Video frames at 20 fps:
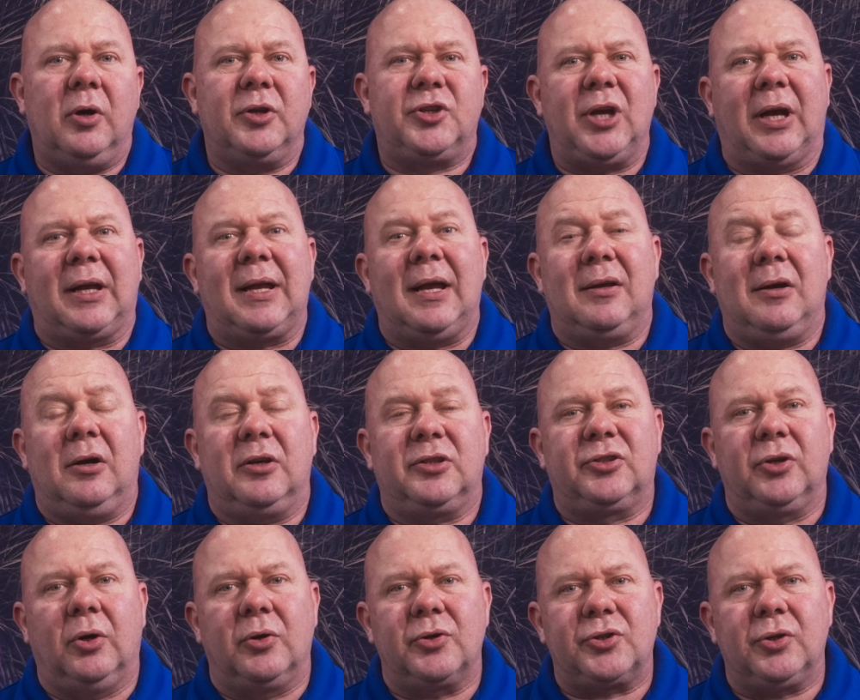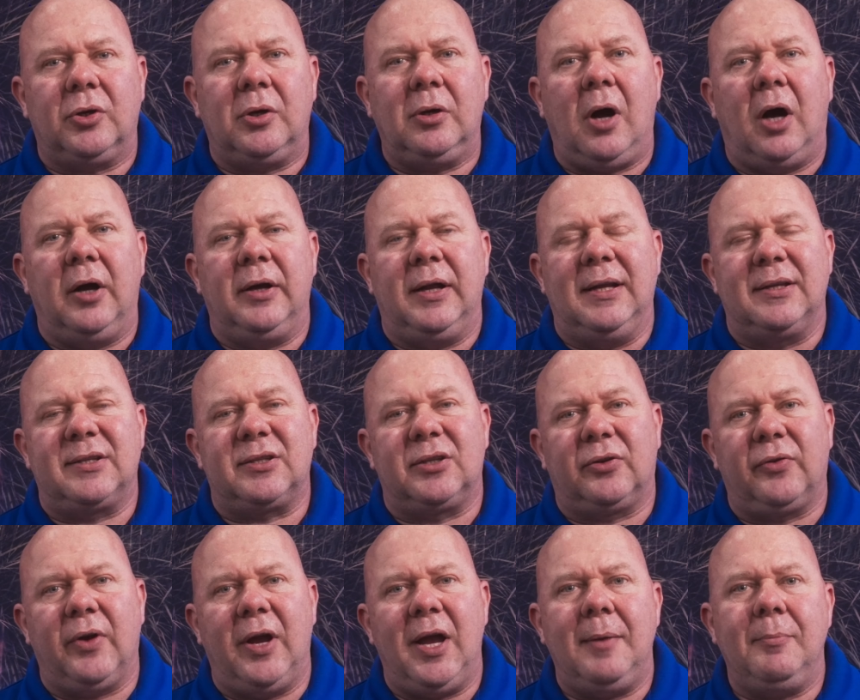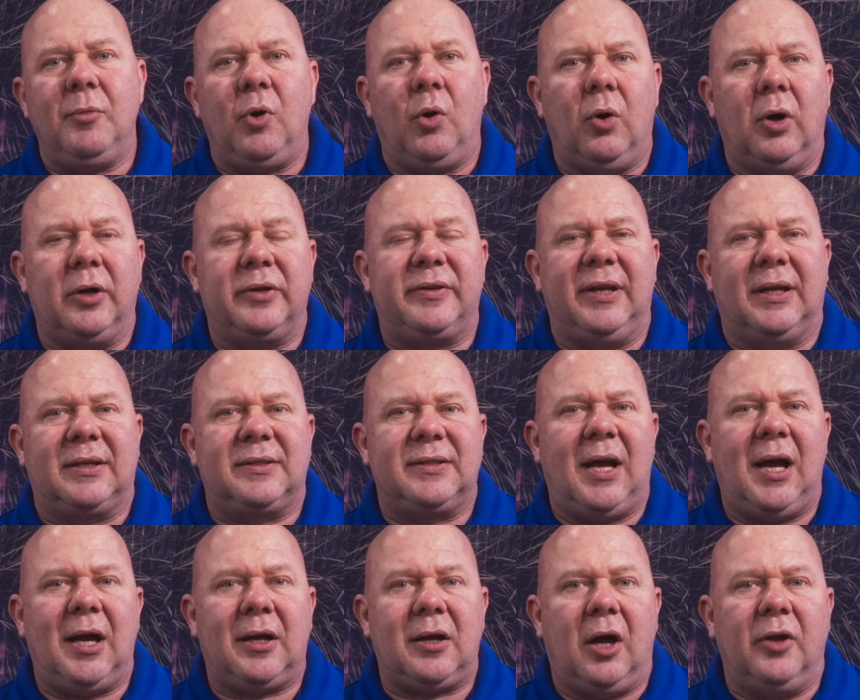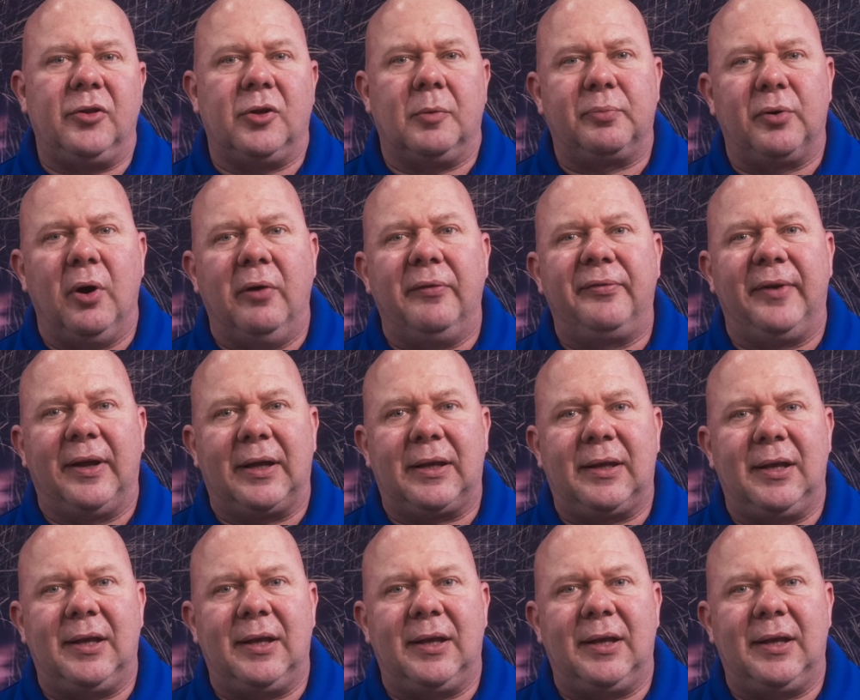or check out our social on Instagram or TikTok under Pro-Fit